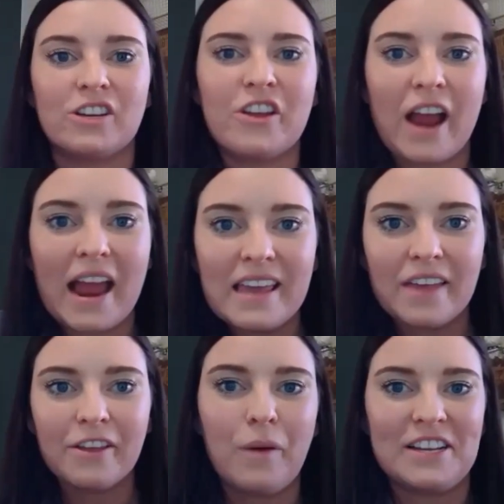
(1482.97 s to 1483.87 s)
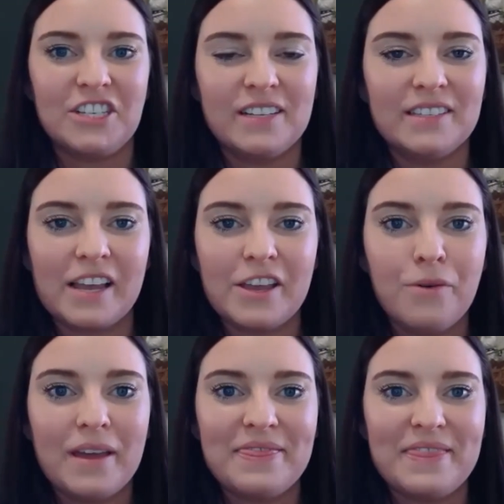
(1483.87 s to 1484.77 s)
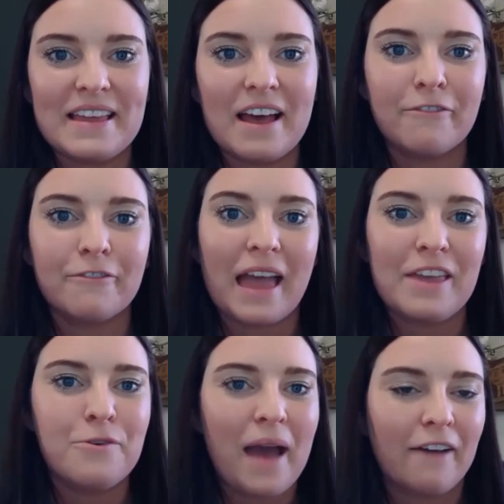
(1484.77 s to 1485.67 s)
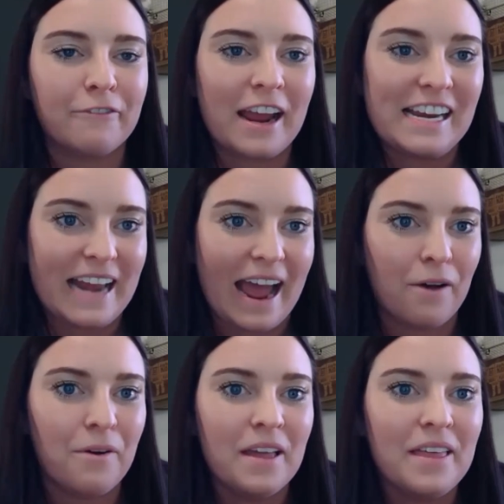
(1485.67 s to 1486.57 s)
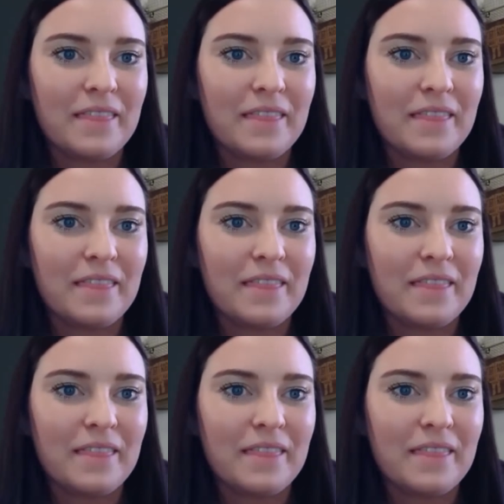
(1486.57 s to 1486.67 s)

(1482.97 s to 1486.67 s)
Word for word: Are there any other questions that you can think of that you have right now